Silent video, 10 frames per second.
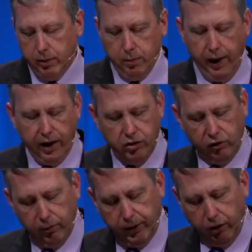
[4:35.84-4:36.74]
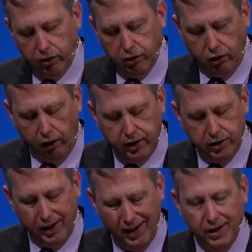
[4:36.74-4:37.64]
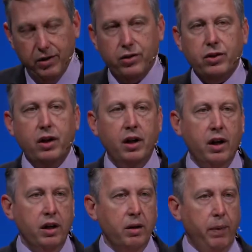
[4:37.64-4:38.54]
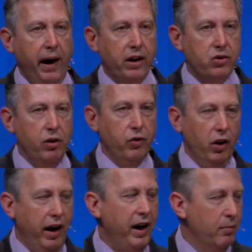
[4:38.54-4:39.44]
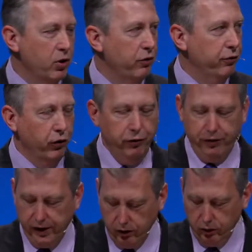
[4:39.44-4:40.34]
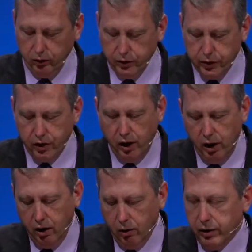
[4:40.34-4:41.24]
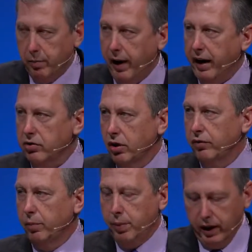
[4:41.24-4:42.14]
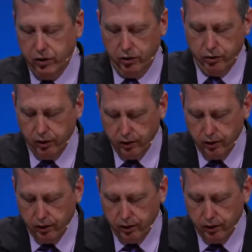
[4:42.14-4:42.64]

Passover because Christ is the Passover lamb who fulfills what the Passover pictured.